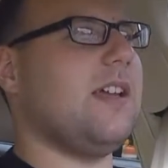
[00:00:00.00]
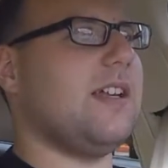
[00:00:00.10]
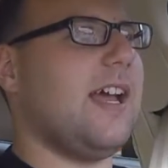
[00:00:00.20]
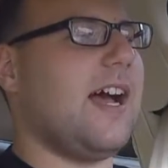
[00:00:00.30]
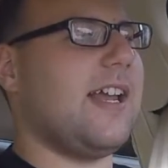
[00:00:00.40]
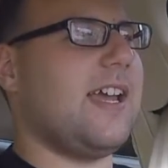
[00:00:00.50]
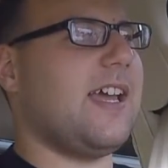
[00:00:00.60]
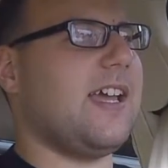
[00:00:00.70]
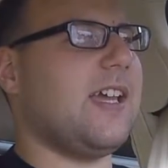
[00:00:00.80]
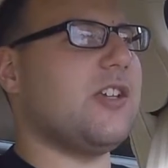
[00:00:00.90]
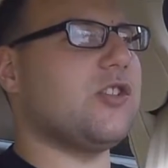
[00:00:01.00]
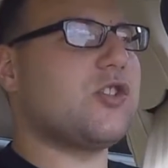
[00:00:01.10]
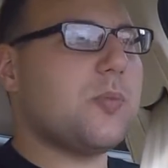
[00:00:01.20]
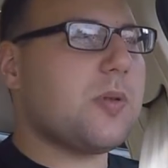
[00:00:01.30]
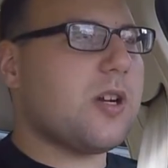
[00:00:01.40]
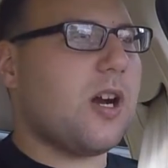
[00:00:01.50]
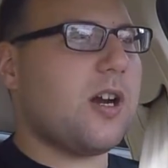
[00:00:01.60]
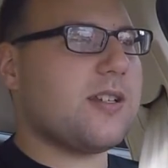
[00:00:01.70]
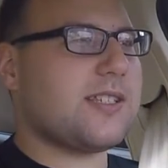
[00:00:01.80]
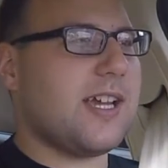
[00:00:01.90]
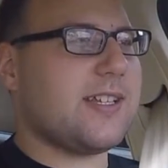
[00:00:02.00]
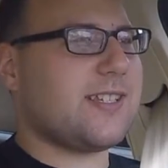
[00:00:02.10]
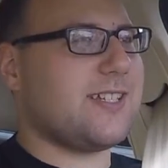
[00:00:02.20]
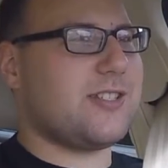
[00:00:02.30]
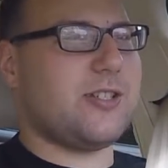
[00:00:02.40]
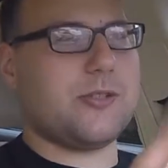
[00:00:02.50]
not a supercar stance, because you know